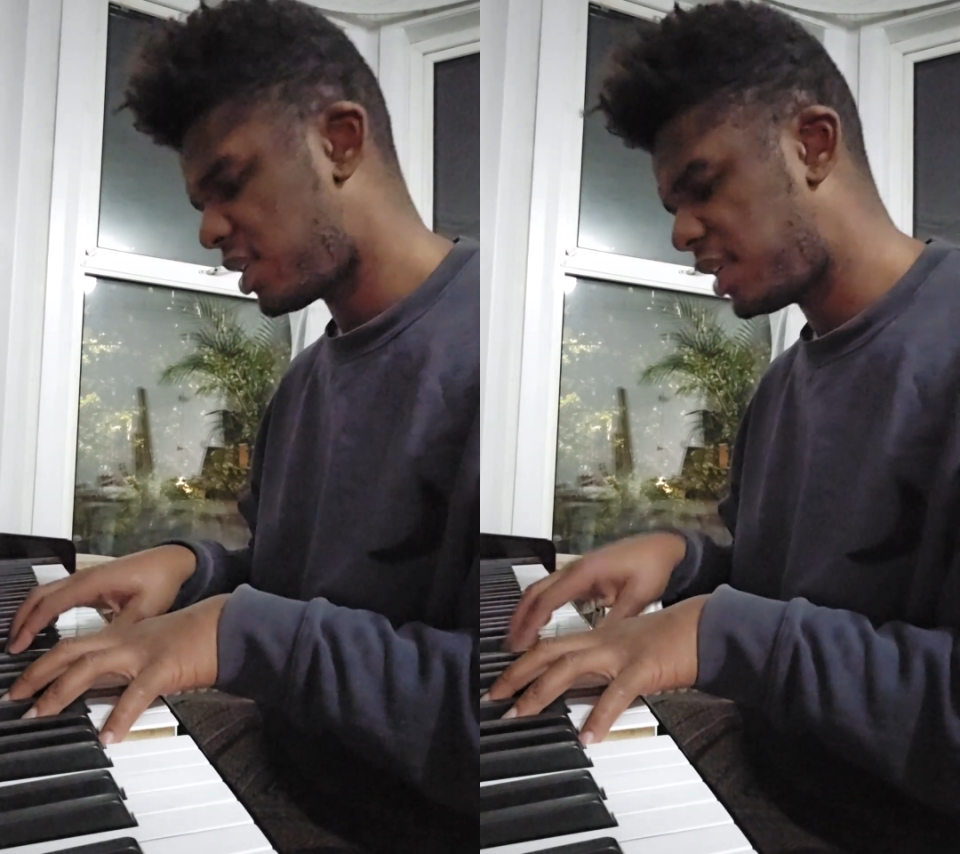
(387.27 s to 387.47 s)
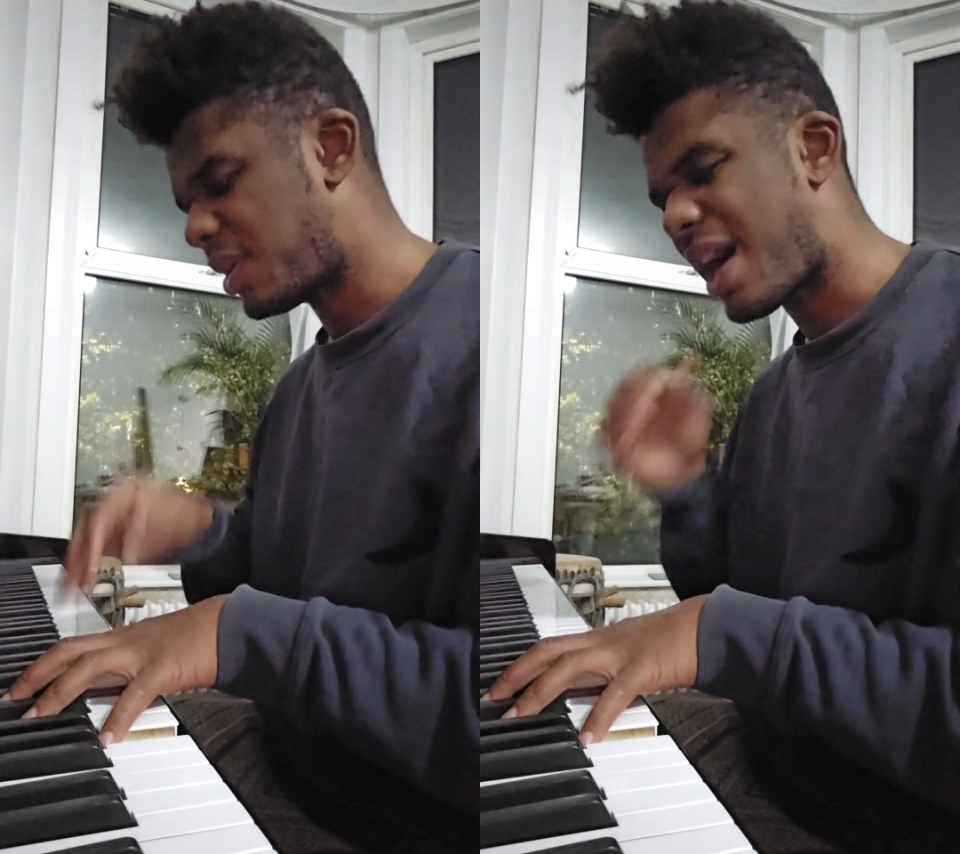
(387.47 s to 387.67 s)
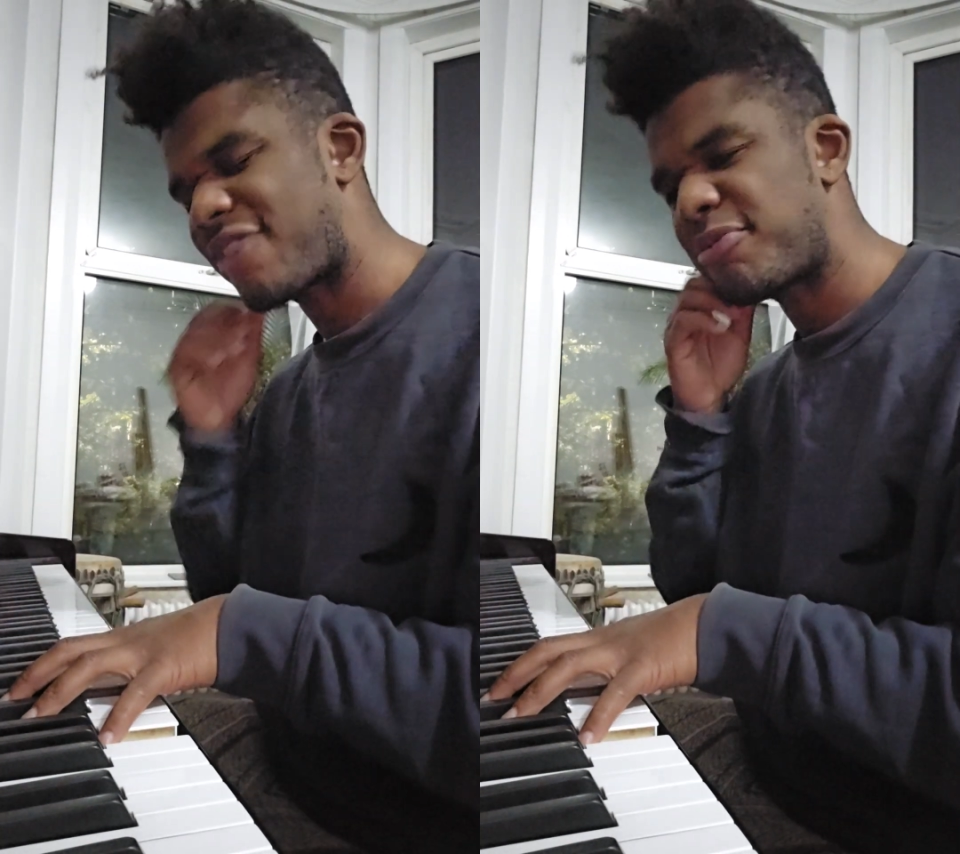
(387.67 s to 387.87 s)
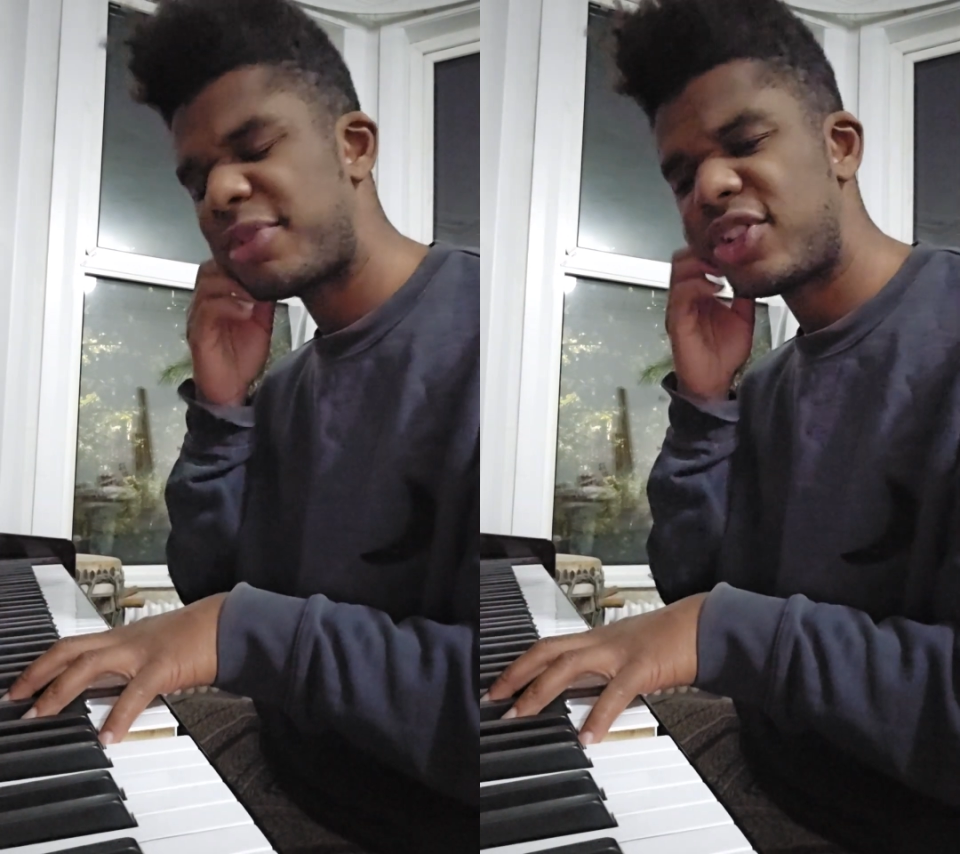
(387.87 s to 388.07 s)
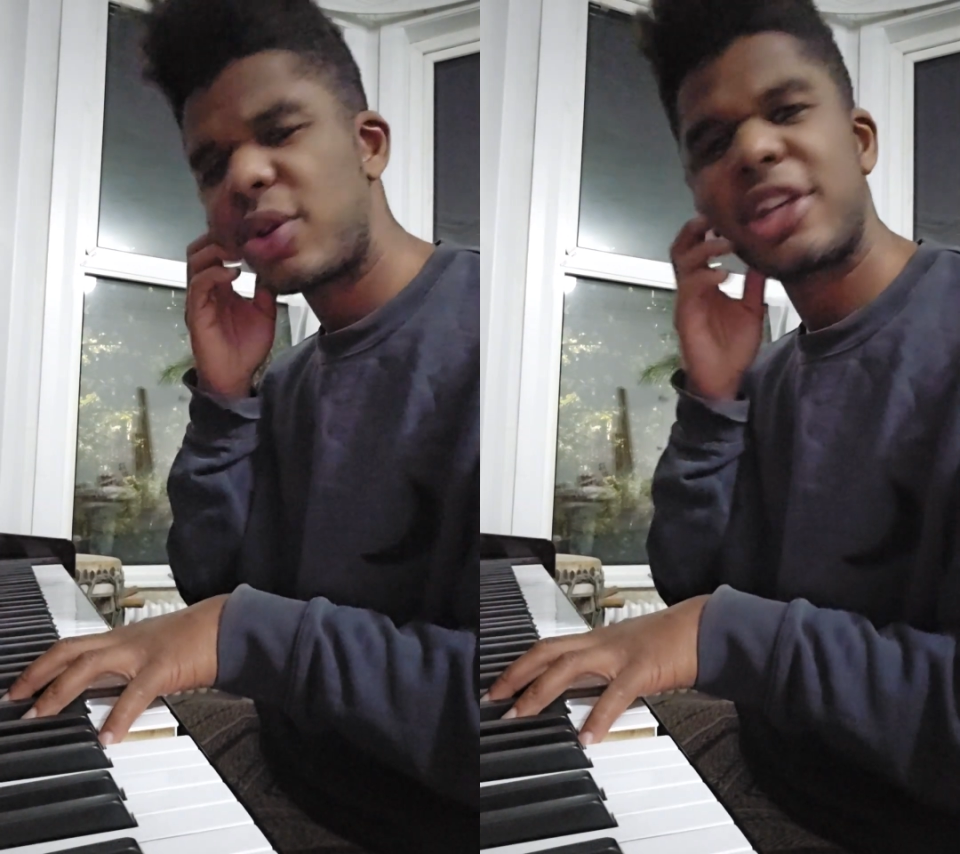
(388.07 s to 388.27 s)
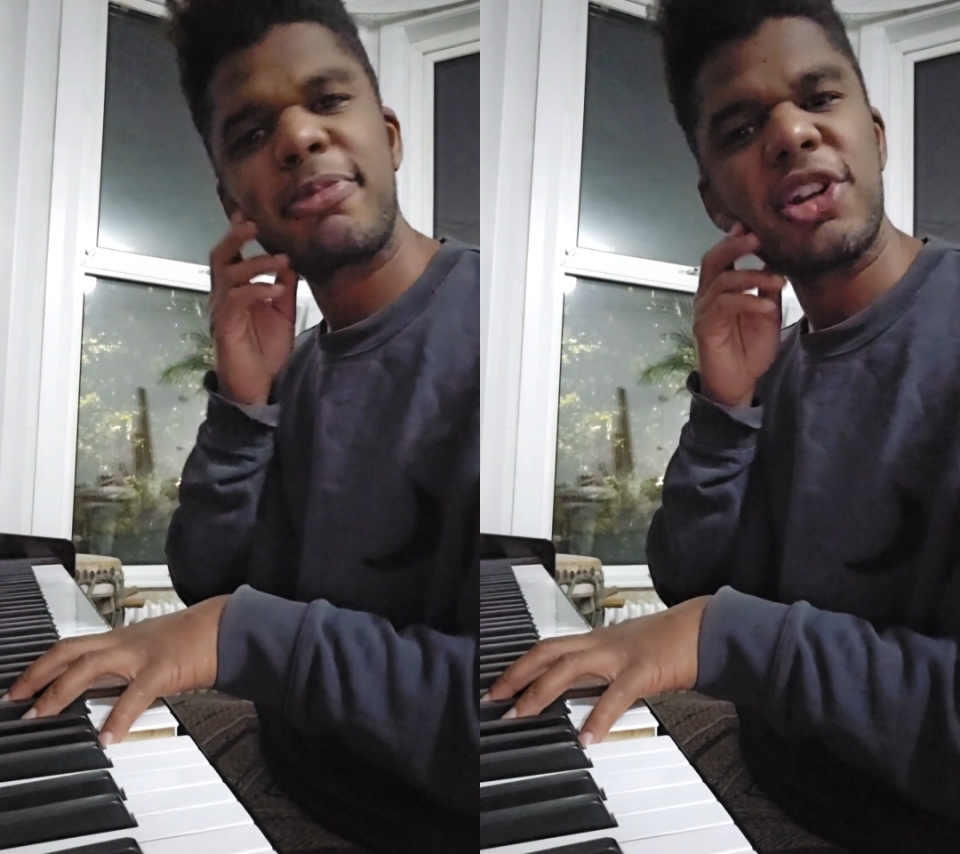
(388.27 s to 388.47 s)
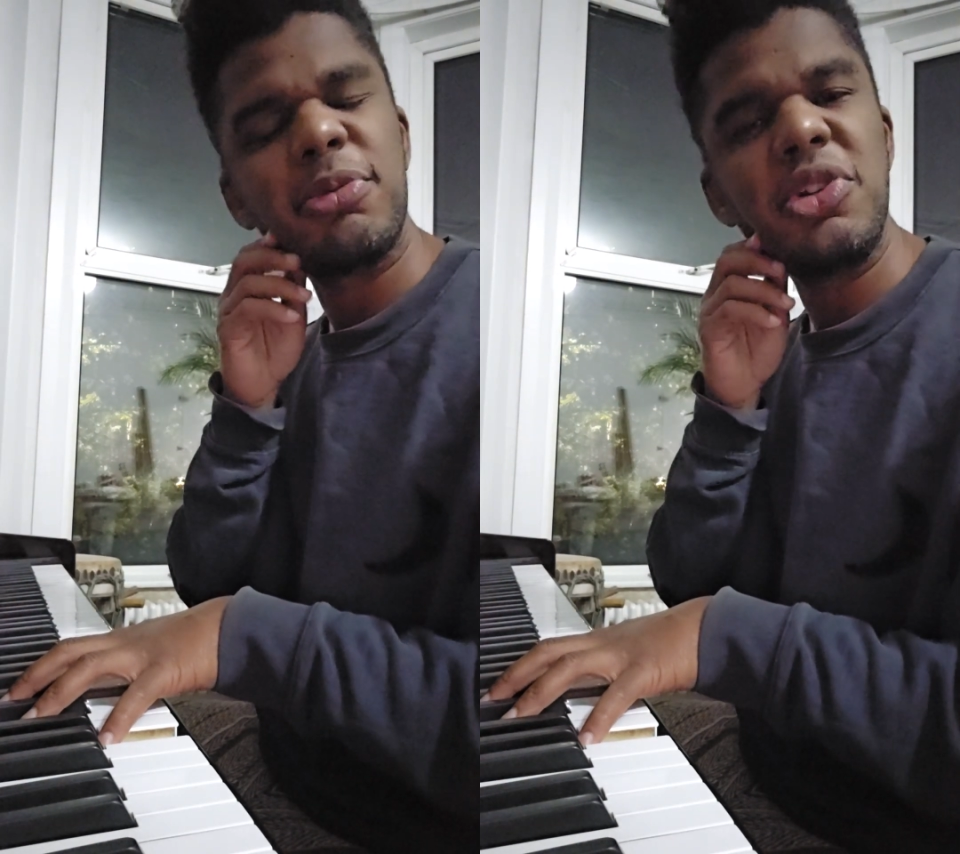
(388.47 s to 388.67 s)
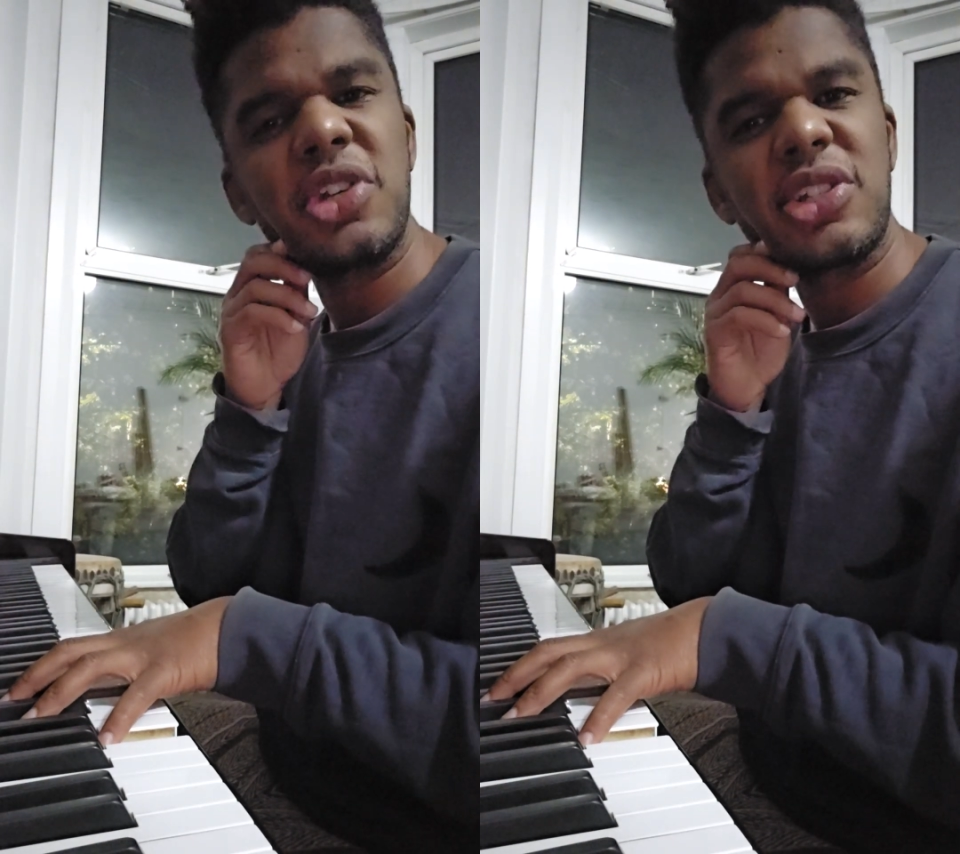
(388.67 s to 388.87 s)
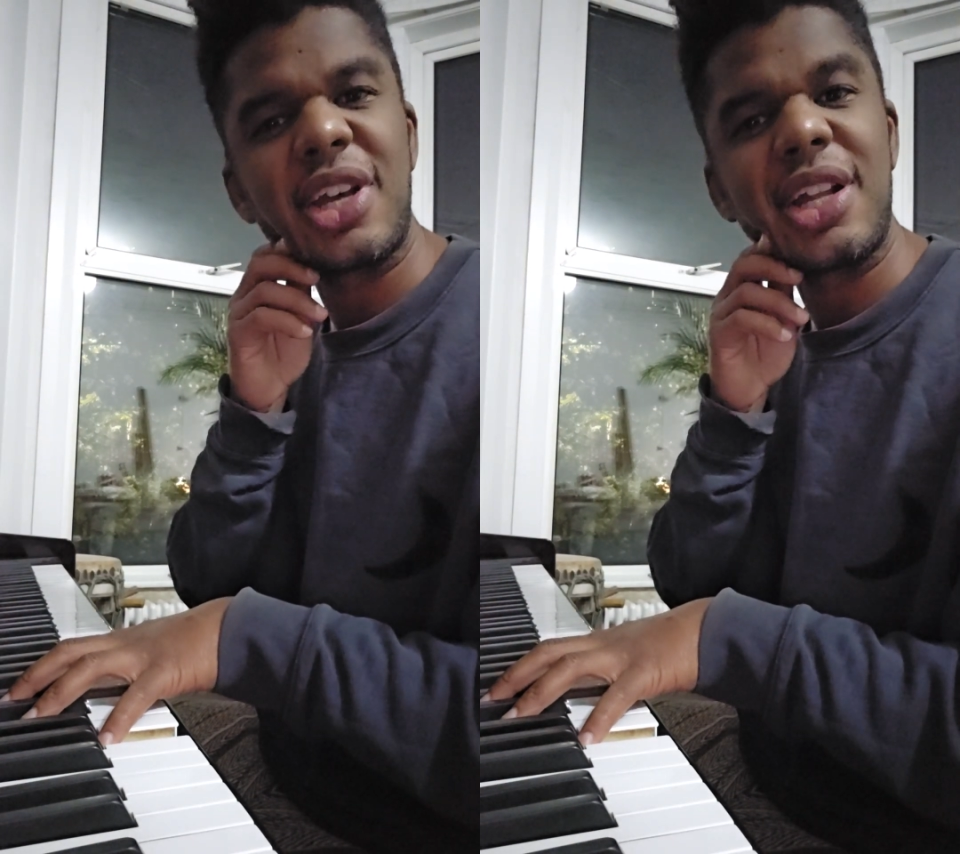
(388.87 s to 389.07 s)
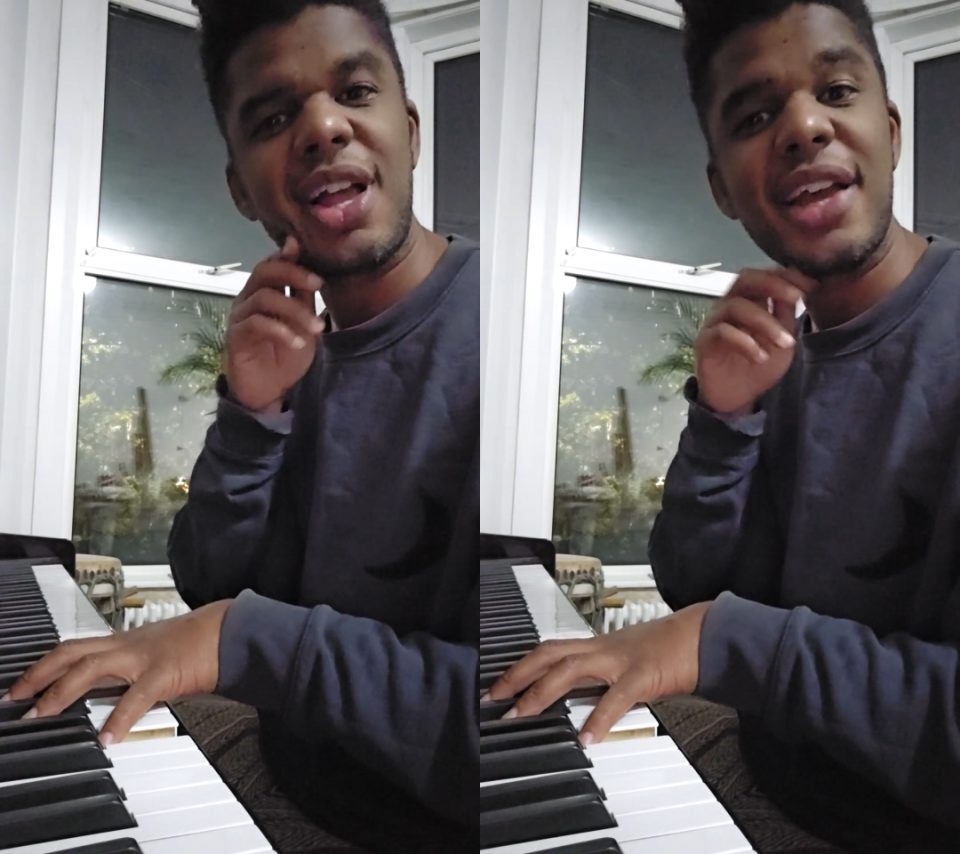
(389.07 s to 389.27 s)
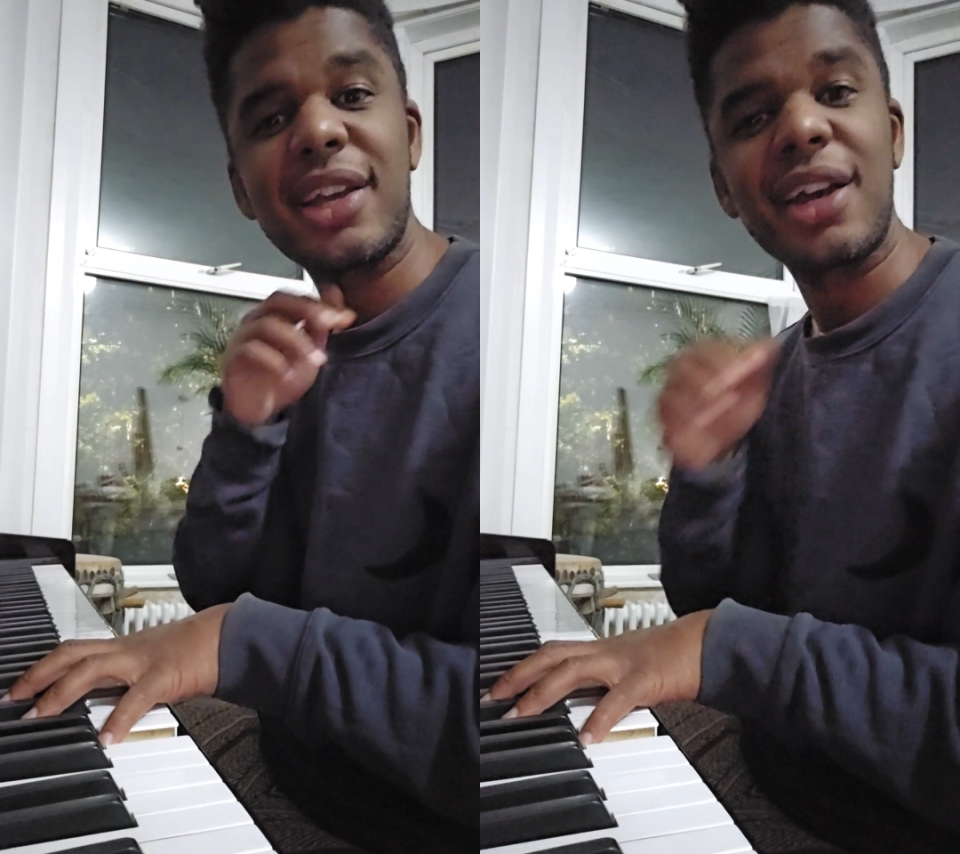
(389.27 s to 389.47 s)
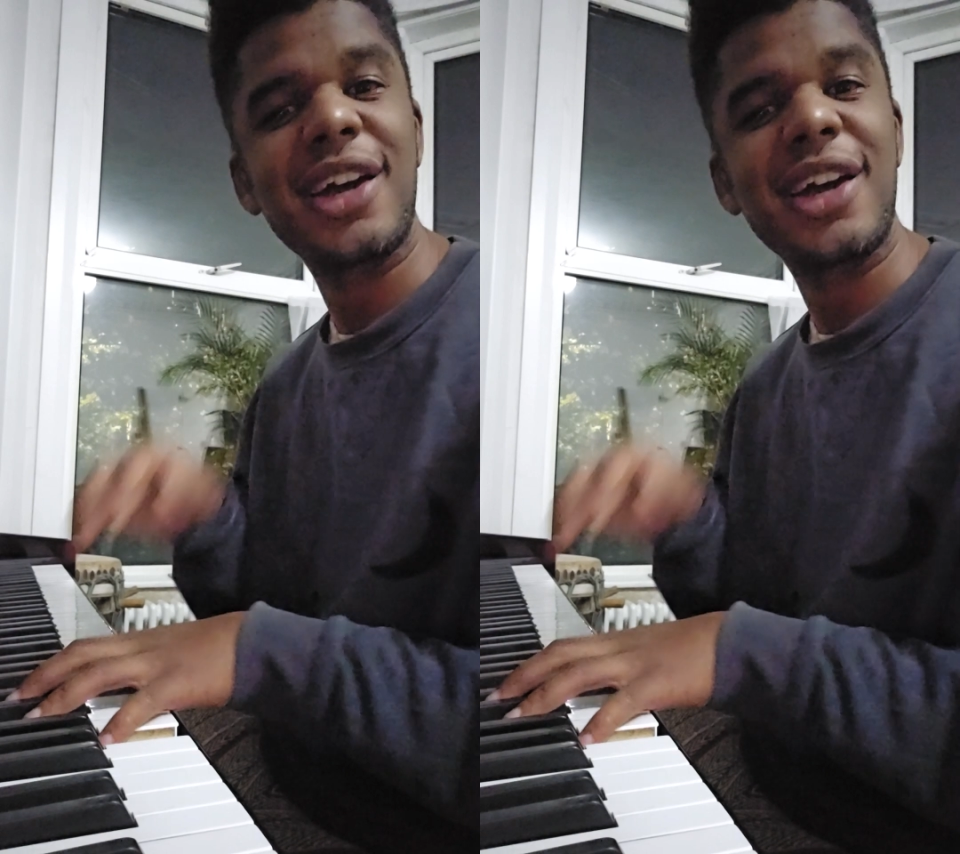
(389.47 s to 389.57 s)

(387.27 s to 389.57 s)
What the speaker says: know, I haven't been doing as much music as I'd like.